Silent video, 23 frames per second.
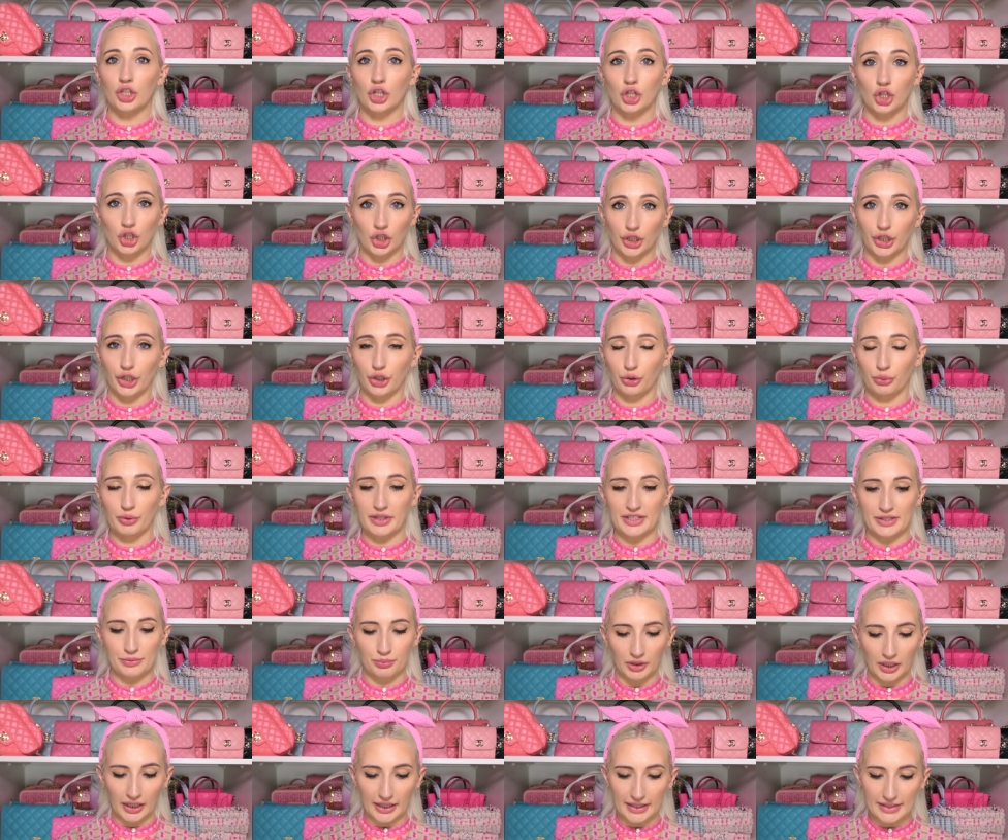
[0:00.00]
current US
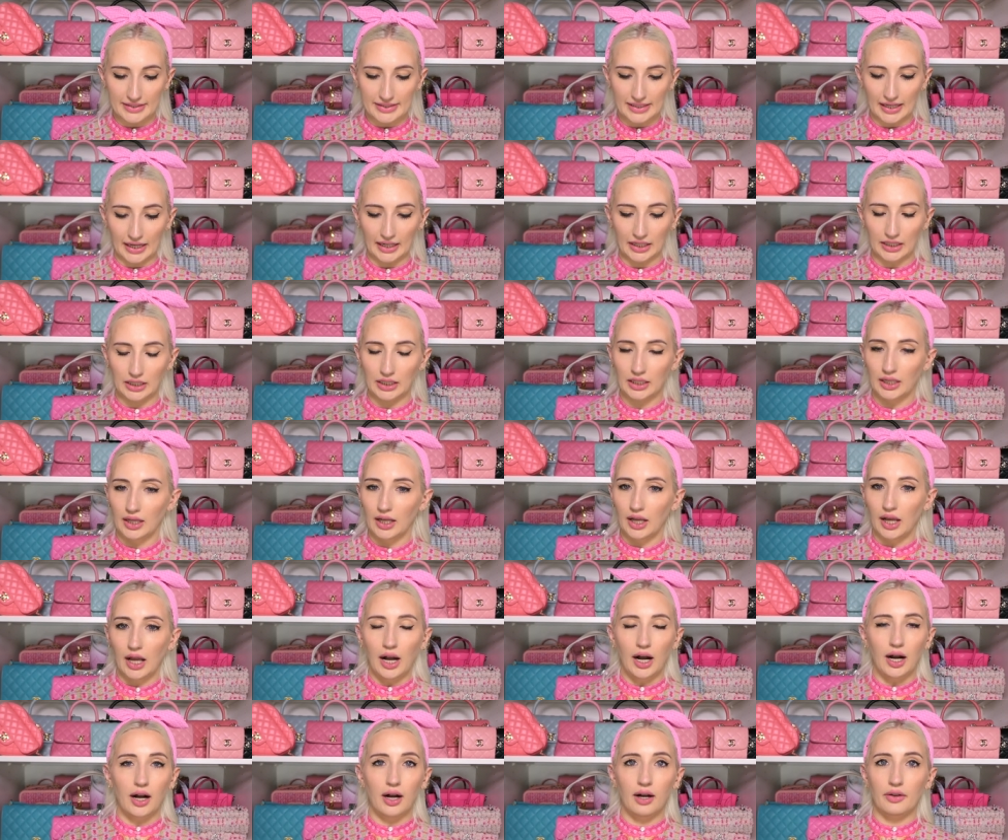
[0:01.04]
price and
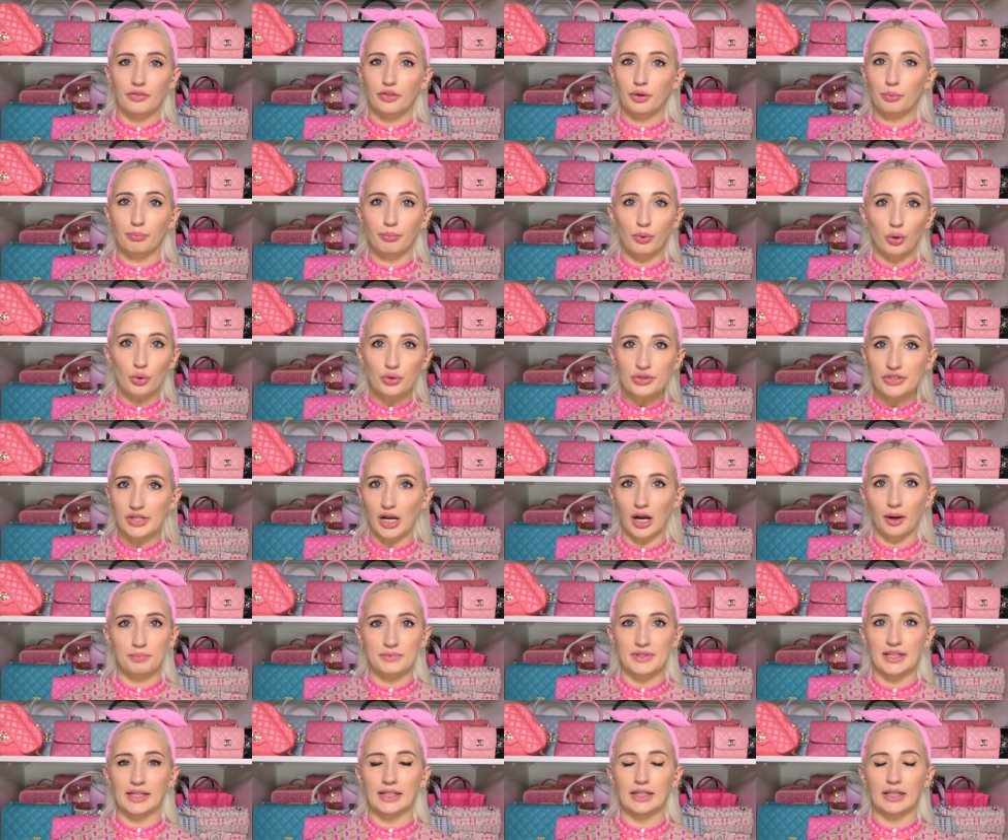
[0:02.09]
the most
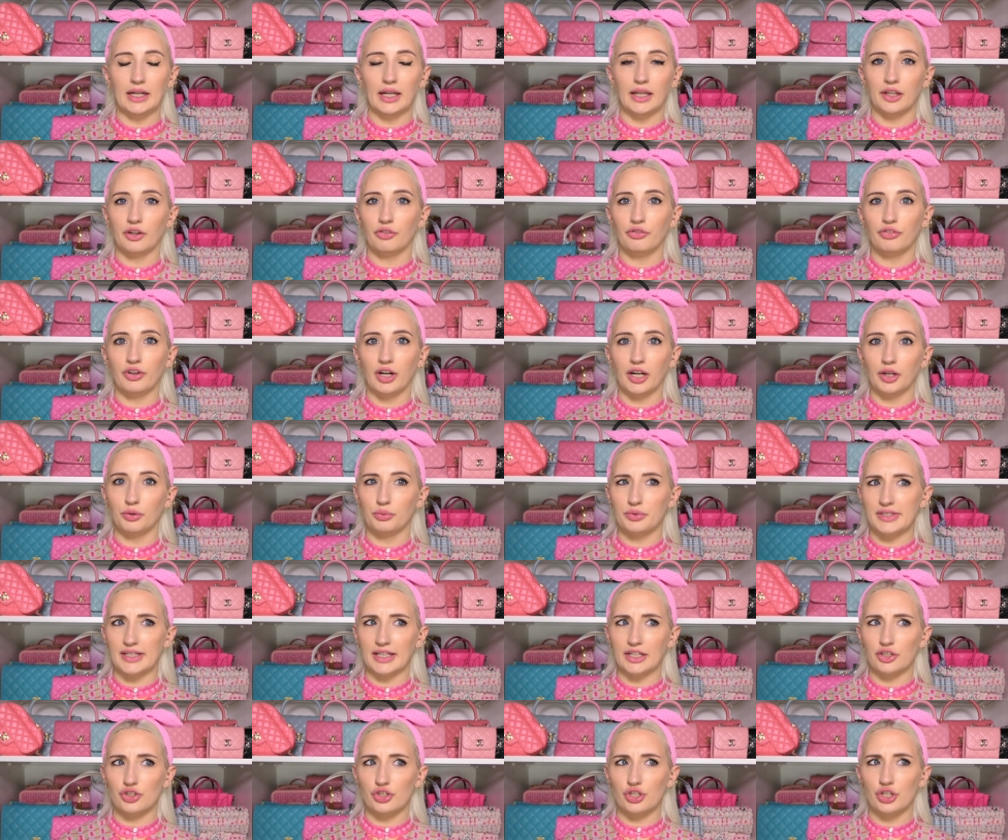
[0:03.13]
updated I could find was
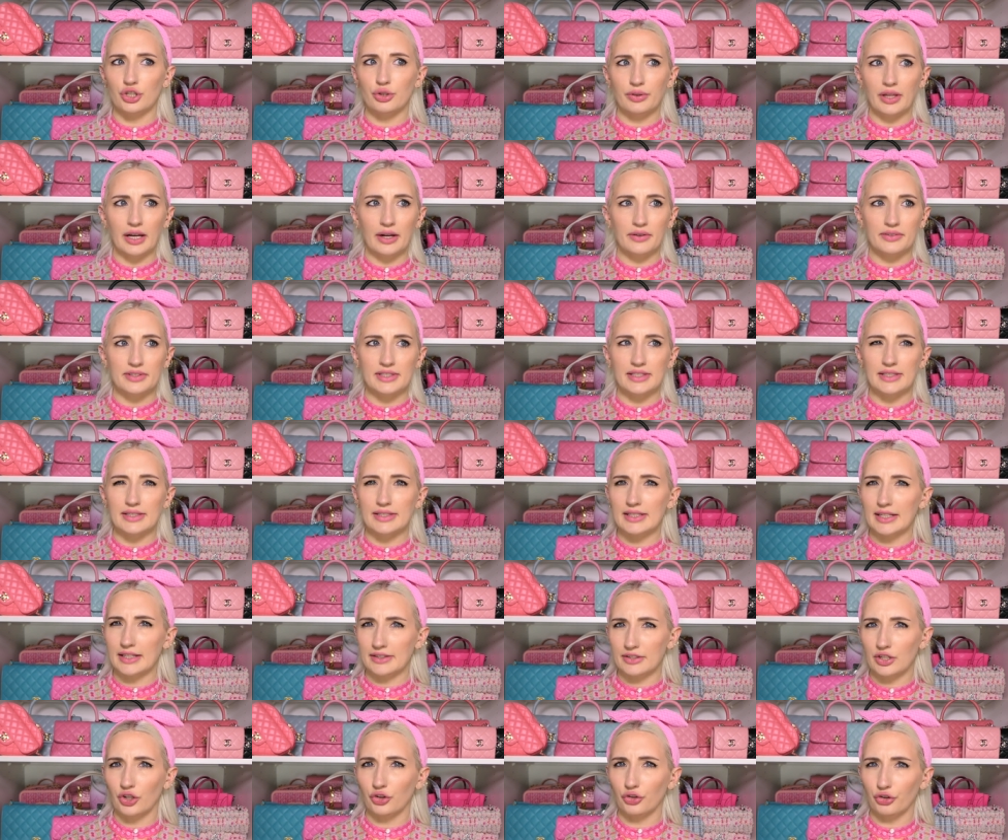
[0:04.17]
like
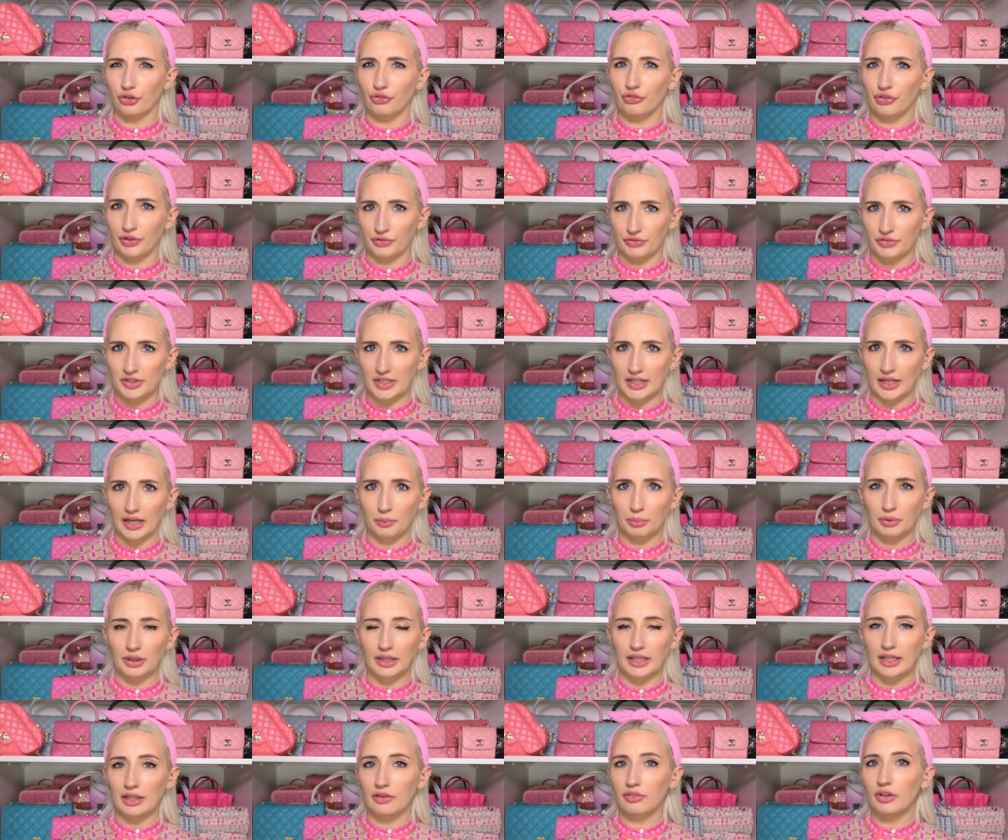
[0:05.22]
2,650 I
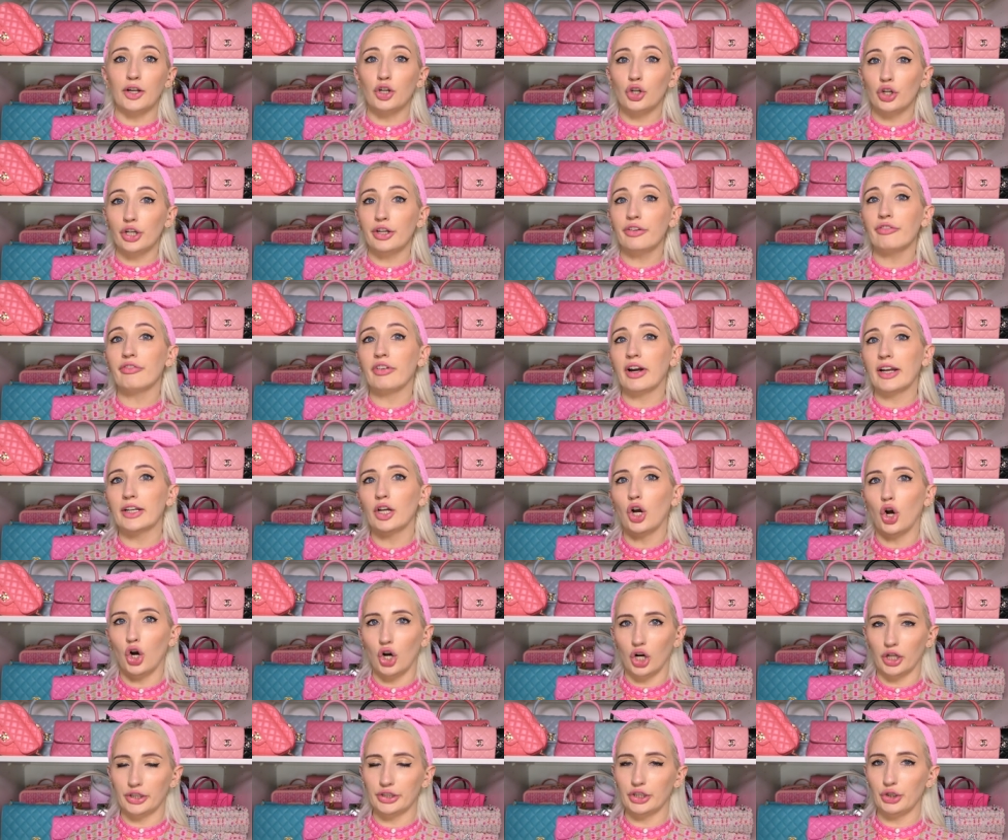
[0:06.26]
believe. I couldn't find it
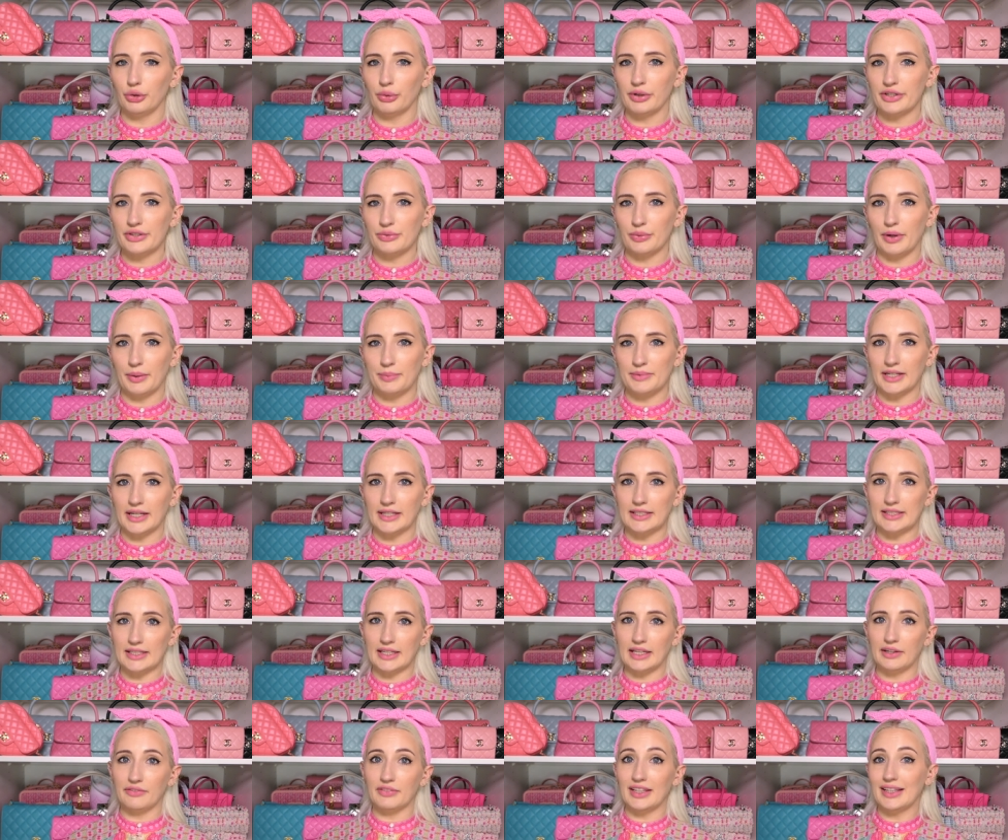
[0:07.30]
on the US website to
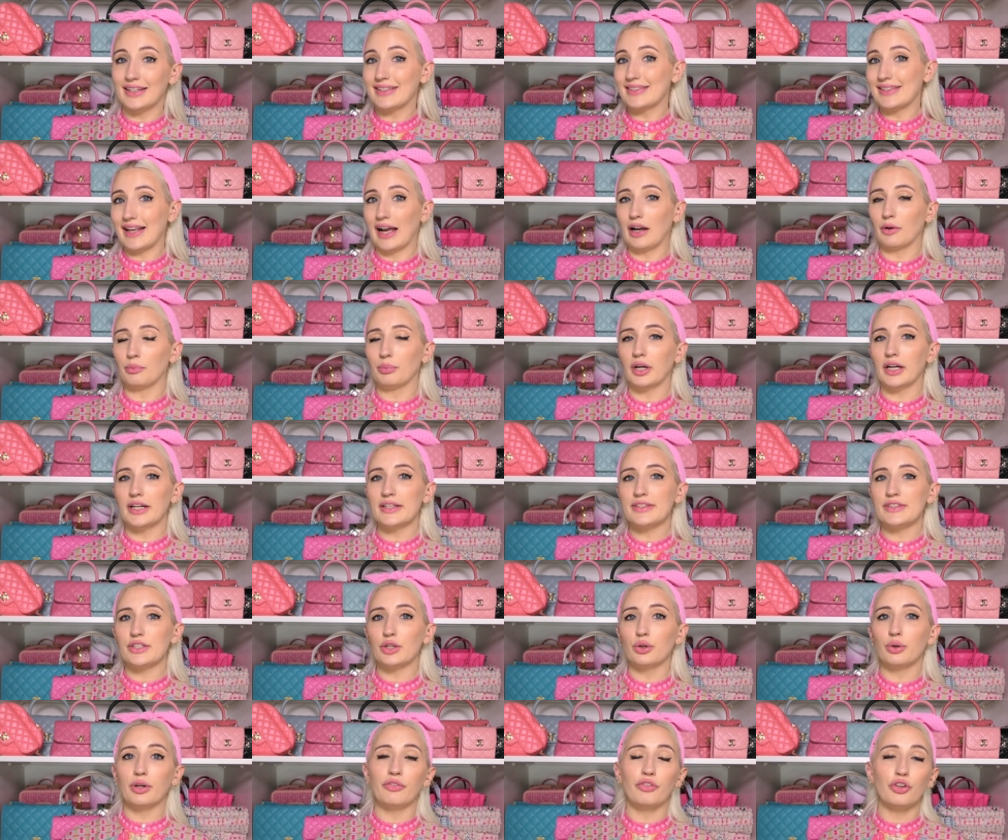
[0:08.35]
give the exact price
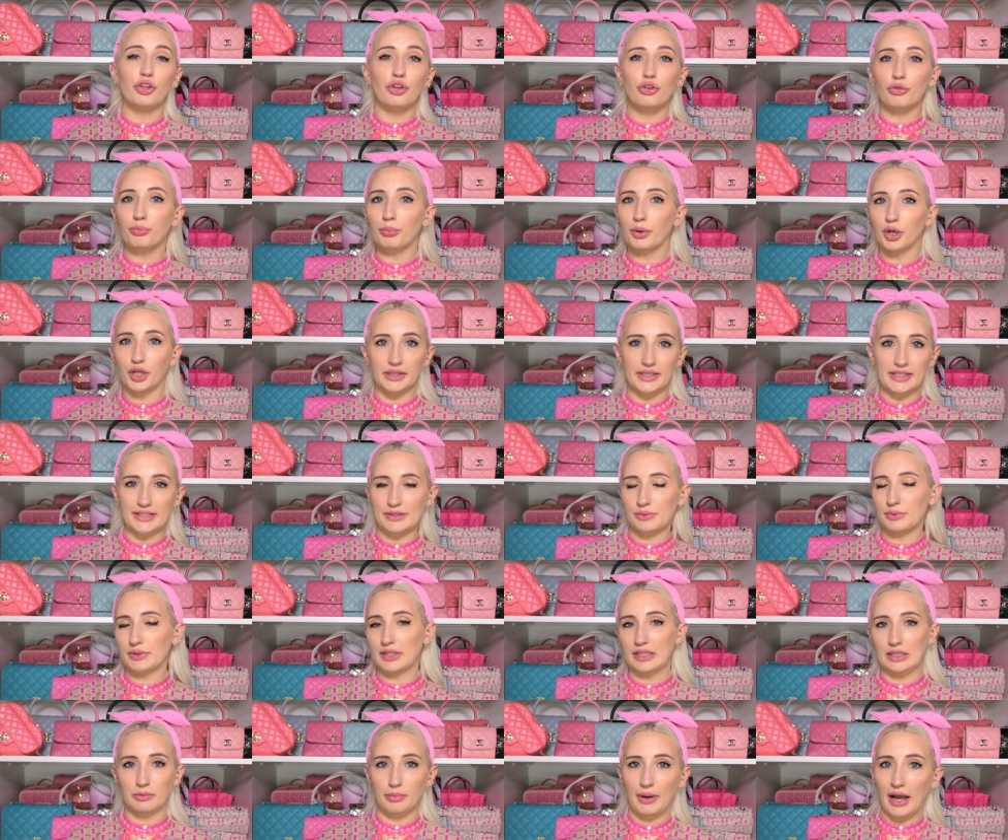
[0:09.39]
so if you've bought this
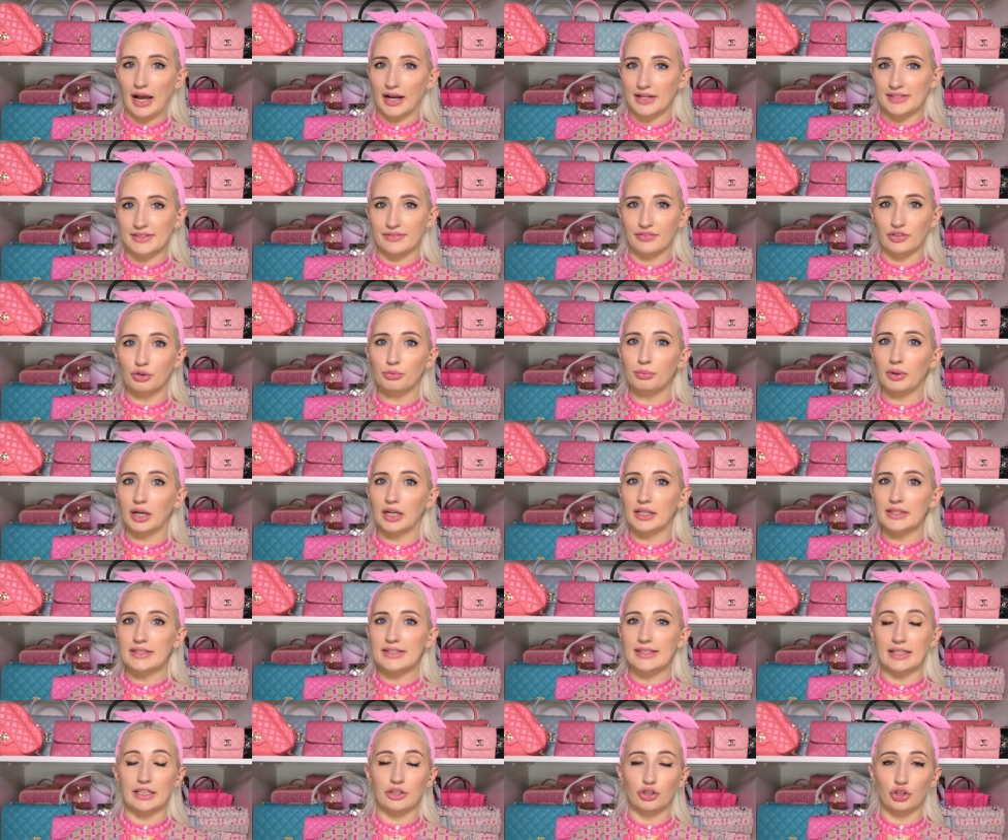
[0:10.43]
within the past few
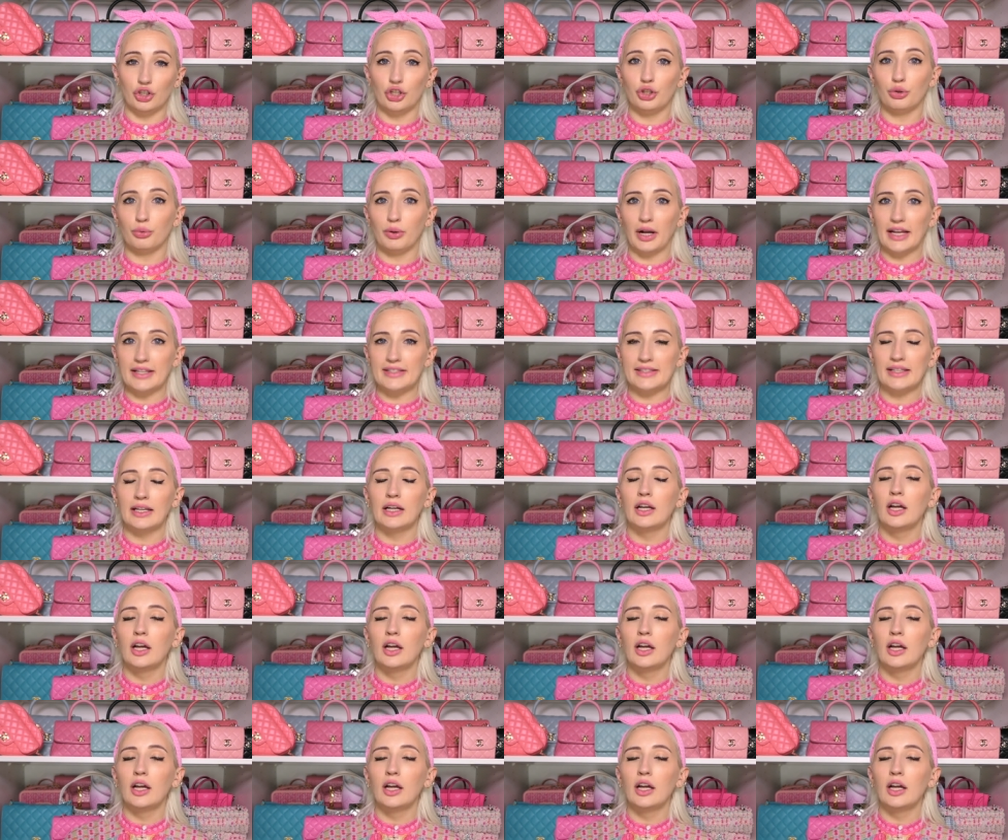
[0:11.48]
months in the US